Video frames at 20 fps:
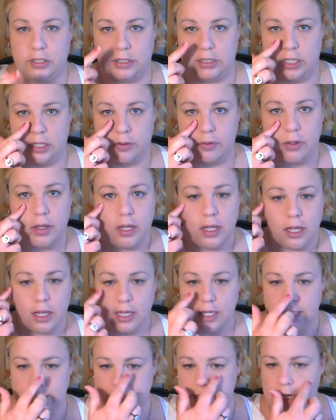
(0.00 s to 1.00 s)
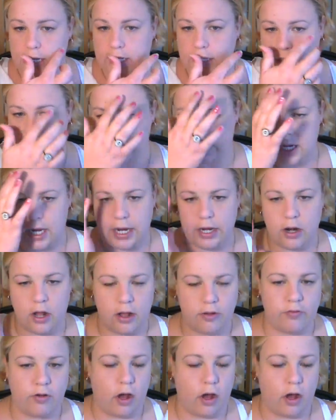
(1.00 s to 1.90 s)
So it's taking the shine off,